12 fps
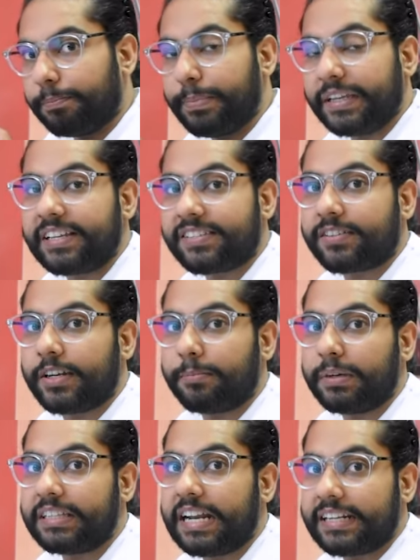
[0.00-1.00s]
biggest
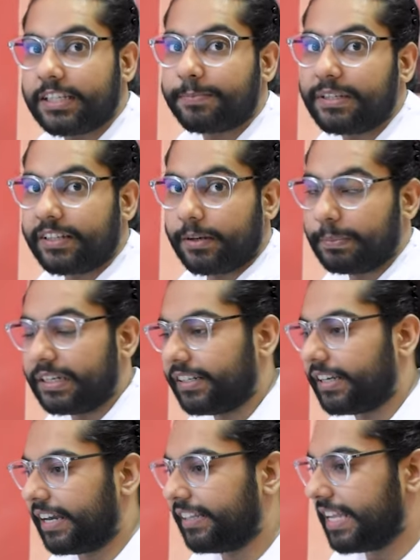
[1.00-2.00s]
number that is being
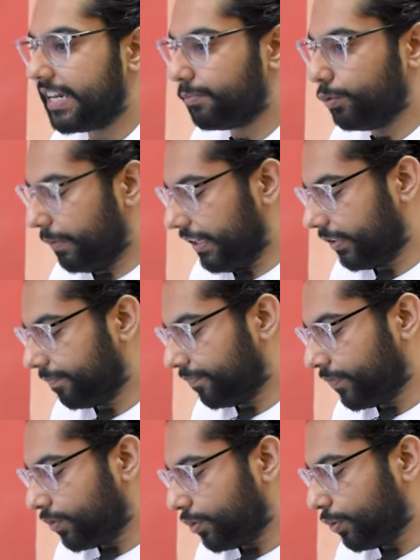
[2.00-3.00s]
repeated at that moment.
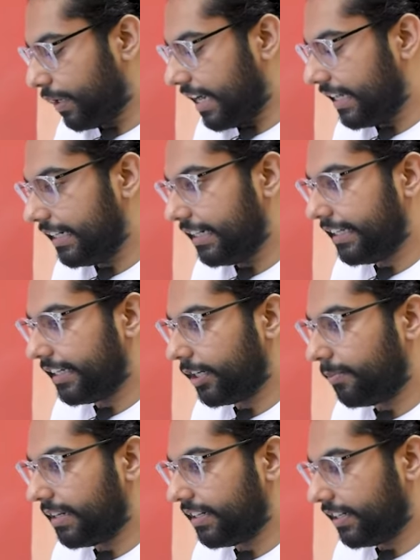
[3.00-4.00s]
So I'll
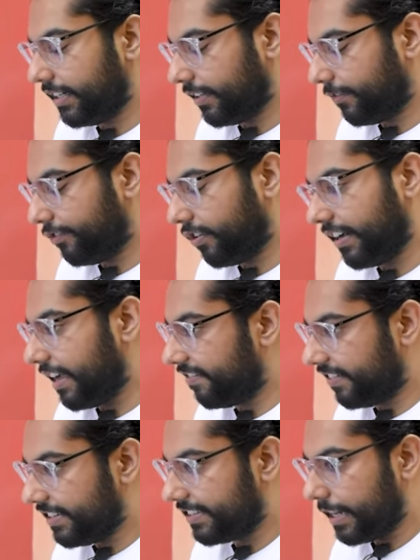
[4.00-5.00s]
decrement it for
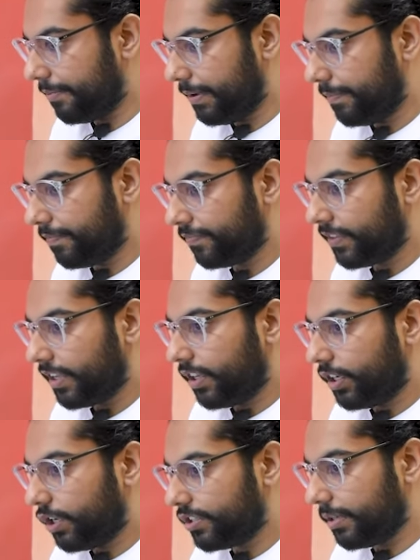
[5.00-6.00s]
every step.
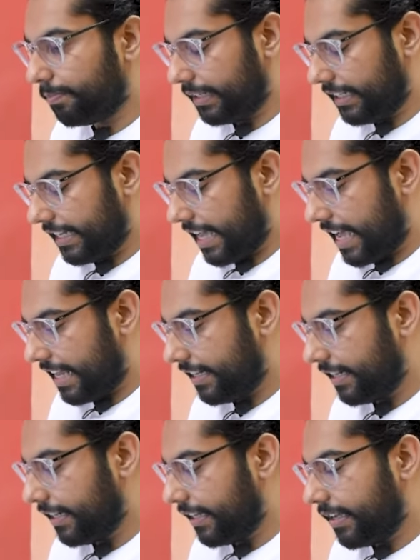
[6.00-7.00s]
Now simply
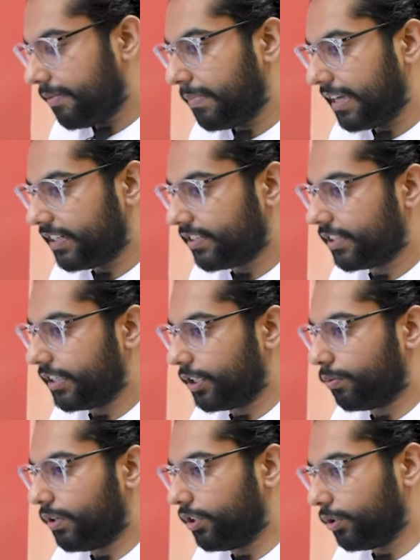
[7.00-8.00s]
n minus
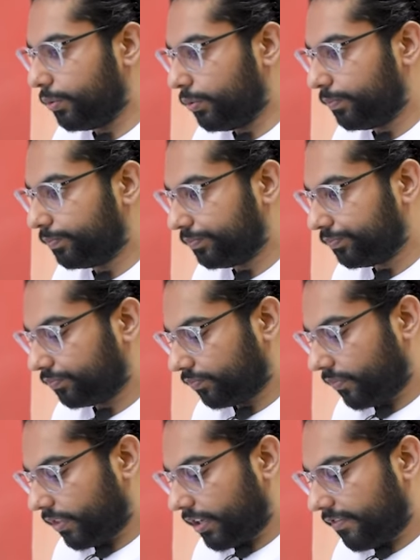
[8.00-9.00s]
equal to
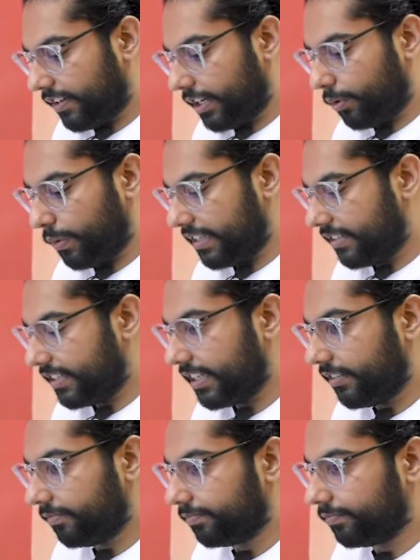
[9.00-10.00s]
frequency